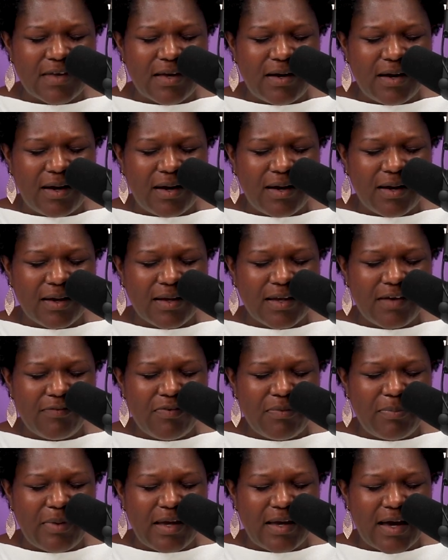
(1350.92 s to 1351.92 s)
uh,
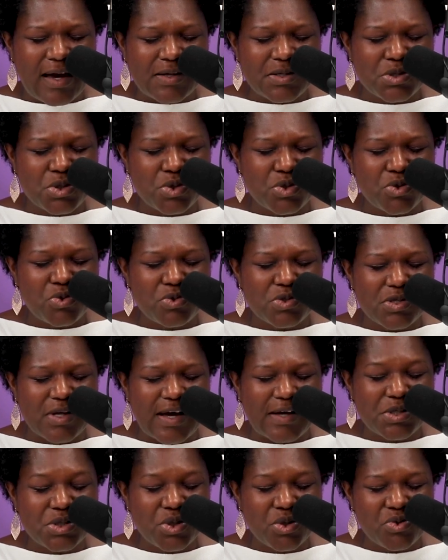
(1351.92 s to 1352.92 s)
giving me, I should use,
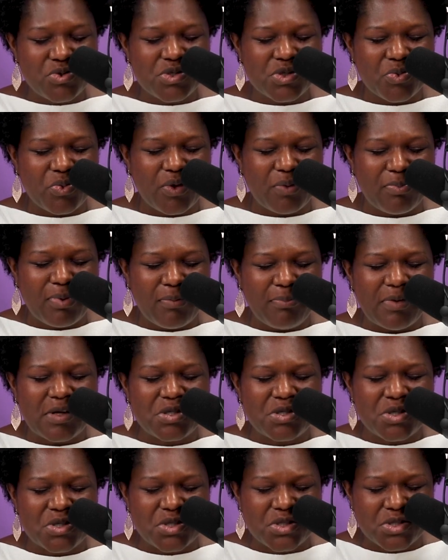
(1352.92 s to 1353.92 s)
I should use the word
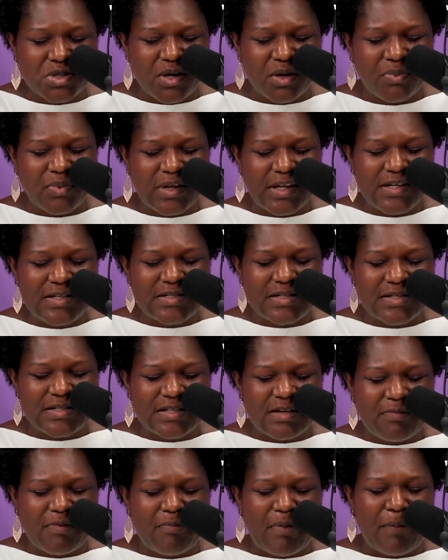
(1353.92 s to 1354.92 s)
permission to start releasing
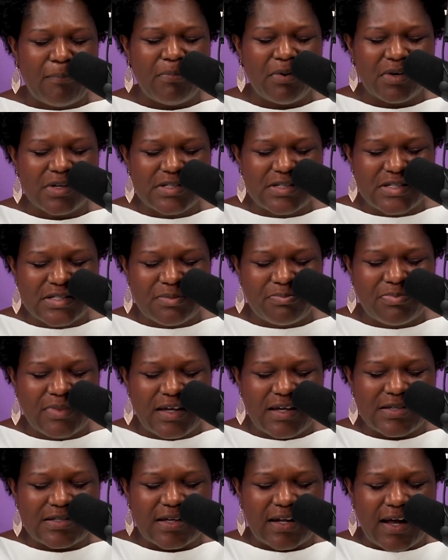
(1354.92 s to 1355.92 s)
some of my books and some
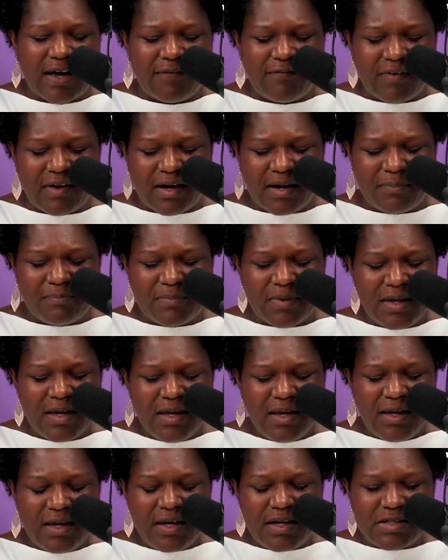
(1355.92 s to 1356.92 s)
things that I've, um,
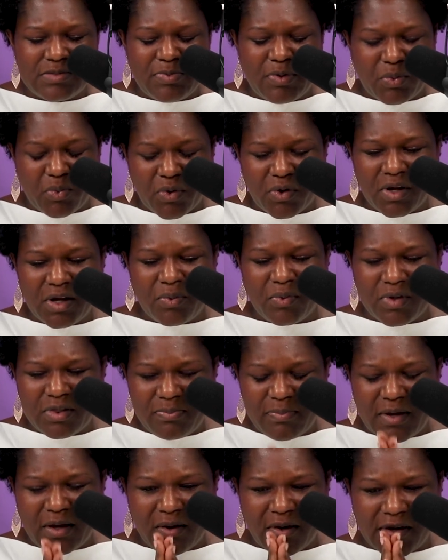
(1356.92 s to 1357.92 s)
he's been working with
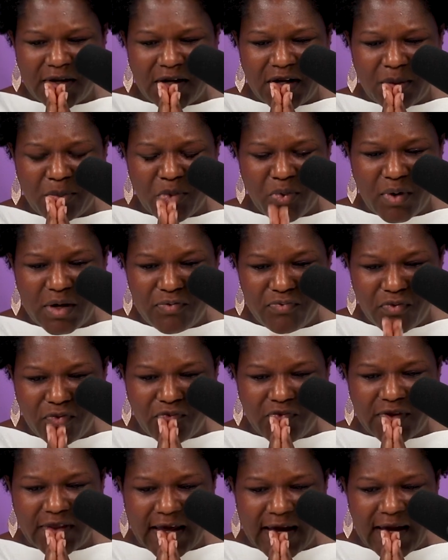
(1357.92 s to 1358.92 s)
me on, and I'm grateful
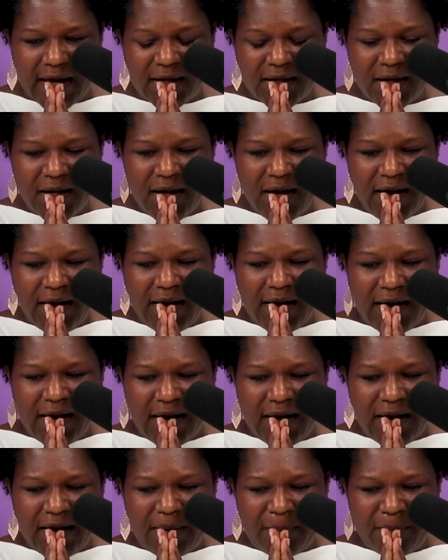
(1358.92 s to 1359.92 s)
for that.
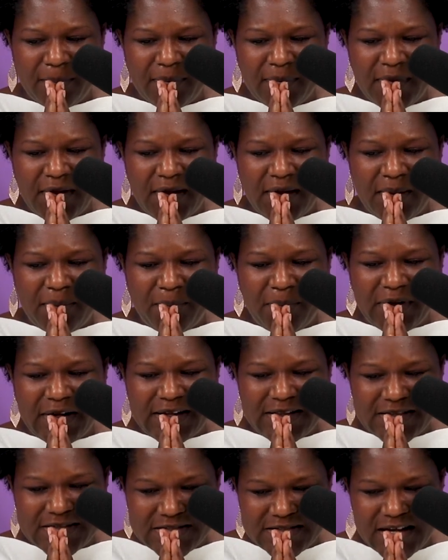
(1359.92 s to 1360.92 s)
Um, But
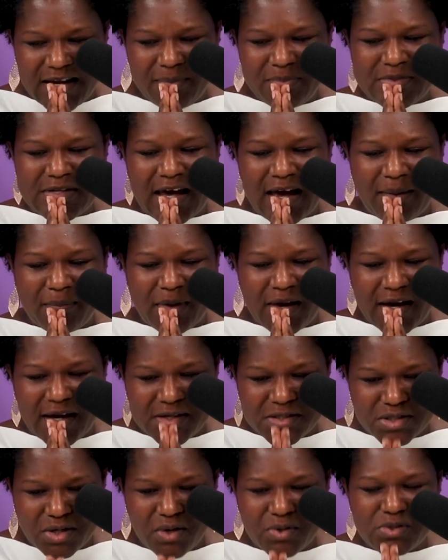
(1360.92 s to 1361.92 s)
at the same time, God
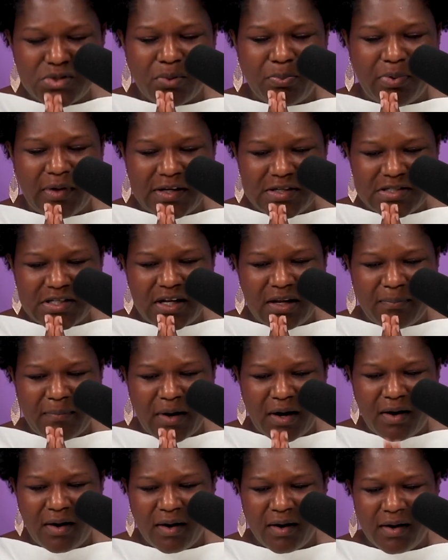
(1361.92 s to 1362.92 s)
has also placed it in
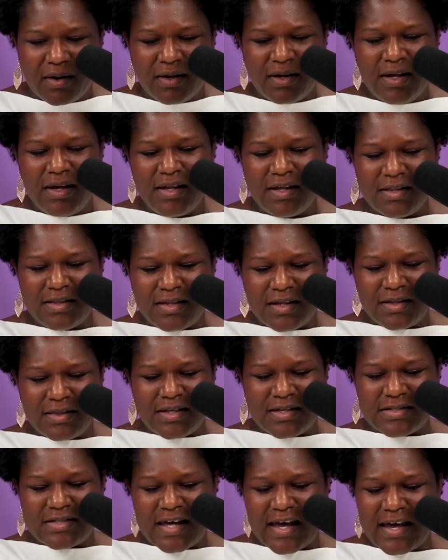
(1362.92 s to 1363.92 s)
my heart that
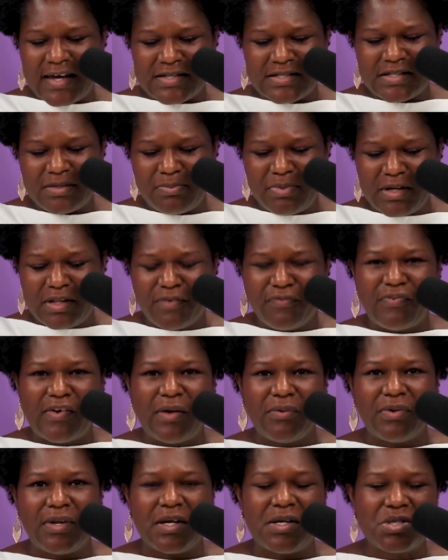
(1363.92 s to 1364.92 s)
this has to be the
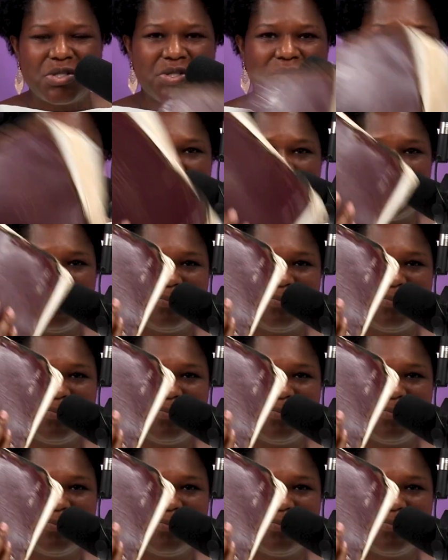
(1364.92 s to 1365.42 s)
foundation.